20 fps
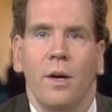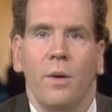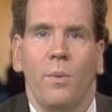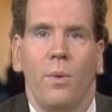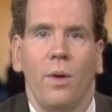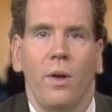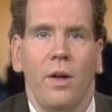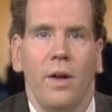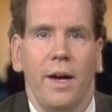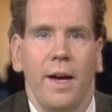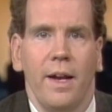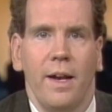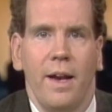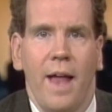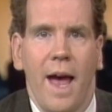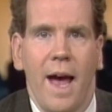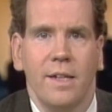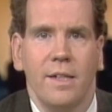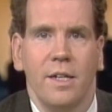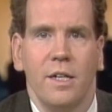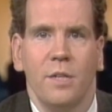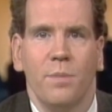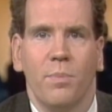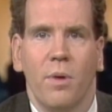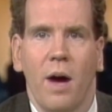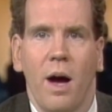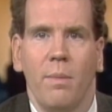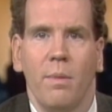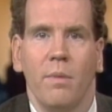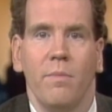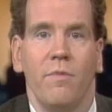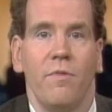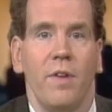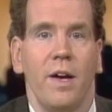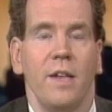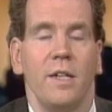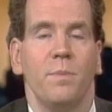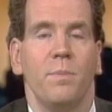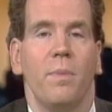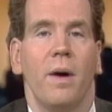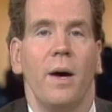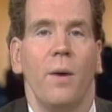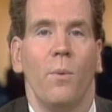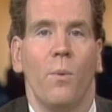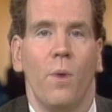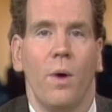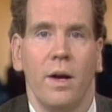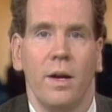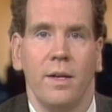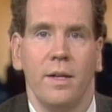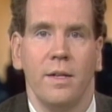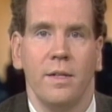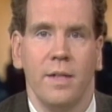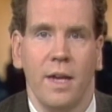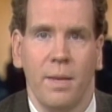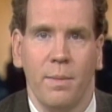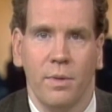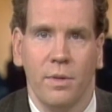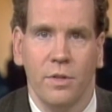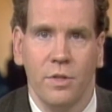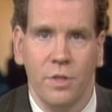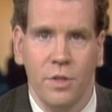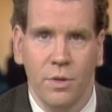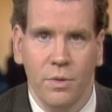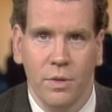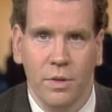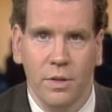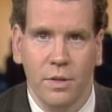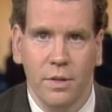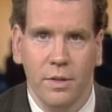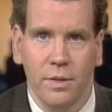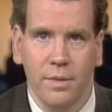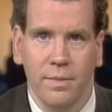we'll look at an access problem faced by one disabled student.